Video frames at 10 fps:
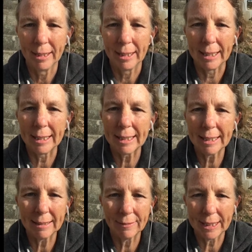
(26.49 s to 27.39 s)
It
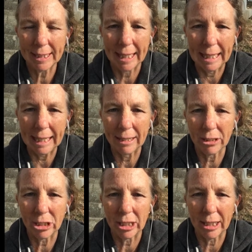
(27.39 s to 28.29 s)
doesn't invest any
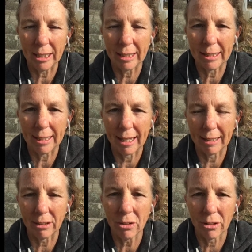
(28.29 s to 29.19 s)
energy in that
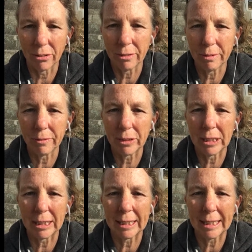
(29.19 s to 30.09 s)
at all. The river
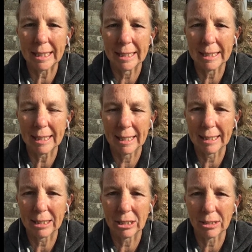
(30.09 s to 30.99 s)
just is, and
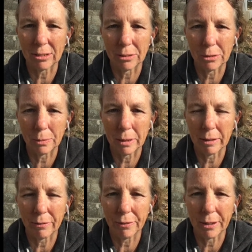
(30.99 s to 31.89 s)
it just goes with
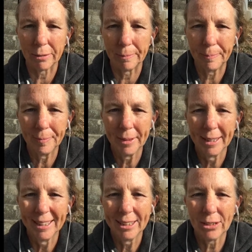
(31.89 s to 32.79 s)
the flow.
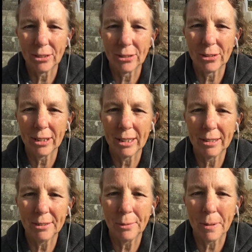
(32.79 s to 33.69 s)
So
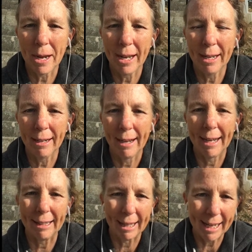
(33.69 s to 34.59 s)
here's why
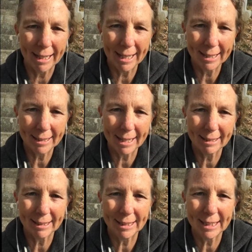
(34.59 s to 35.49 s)
I like that
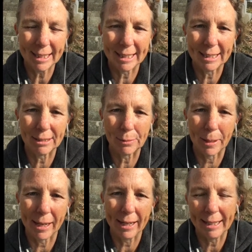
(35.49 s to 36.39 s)
analogy, and here's
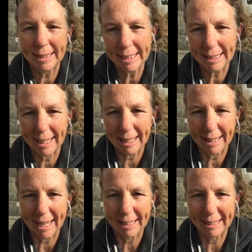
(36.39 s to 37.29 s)
why I dislike
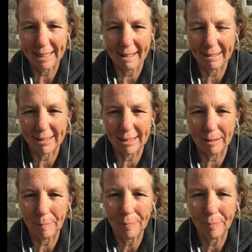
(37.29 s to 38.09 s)
that analogy.